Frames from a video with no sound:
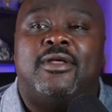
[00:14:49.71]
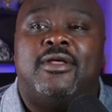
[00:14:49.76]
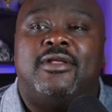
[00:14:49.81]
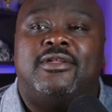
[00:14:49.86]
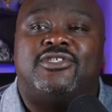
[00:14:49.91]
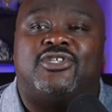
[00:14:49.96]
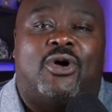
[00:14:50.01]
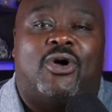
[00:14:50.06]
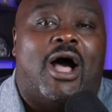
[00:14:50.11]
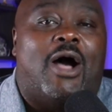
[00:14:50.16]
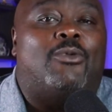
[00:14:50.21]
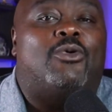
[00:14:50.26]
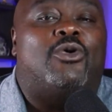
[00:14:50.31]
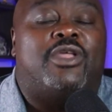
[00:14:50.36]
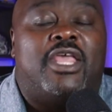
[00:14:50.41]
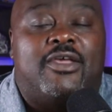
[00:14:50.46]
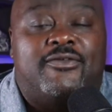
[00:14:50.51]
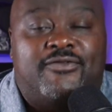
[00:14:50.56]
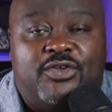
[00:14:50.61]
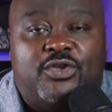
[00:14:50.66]
So I will
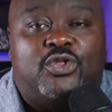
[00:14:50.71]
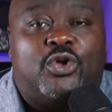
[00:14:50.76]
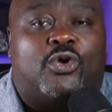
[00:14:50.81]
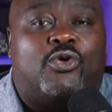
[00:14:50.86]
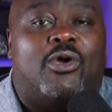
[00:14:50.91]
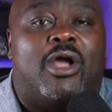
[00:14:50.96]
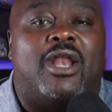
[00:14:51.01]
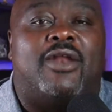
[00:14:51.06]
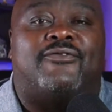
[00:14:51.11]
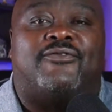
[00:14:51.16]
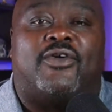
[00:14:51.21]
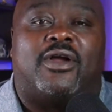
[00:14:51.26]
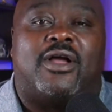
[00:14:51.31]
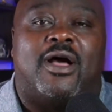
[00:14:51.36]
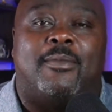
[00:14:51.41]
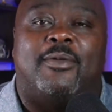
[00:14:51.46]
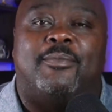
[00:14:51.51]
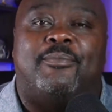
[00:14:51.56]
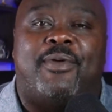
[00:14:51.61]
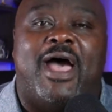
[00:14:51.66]
give you the credit for
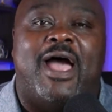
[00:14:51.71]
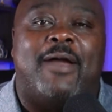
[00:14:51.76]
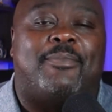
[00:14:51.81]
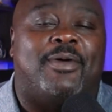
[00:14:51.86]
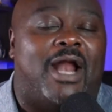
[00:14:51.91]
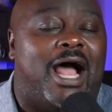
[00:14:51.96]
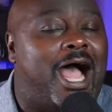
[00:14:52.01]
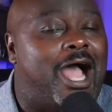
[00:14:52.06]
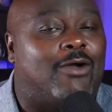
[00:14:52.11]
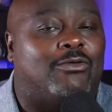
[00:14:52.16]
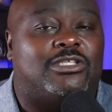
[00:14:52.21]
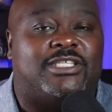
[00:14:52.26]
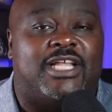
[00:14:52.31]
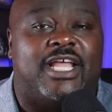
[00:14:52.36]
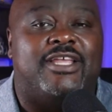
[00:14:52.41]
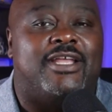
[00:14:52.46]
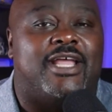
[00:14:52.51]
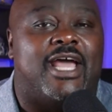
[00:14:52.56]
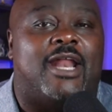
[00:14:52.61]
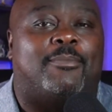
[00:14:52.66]
coming back. But Iowa State,
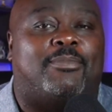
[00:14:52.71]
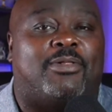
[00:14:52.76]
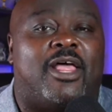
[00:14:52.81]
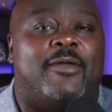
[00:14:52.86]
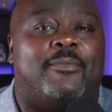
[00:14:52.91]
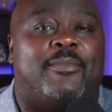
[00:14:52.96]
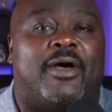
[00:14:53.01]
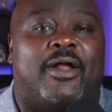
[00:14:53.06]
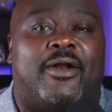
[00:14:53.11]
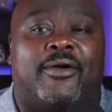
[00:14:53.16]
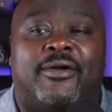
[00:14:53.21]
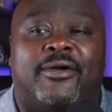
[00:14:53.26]
you got to play better.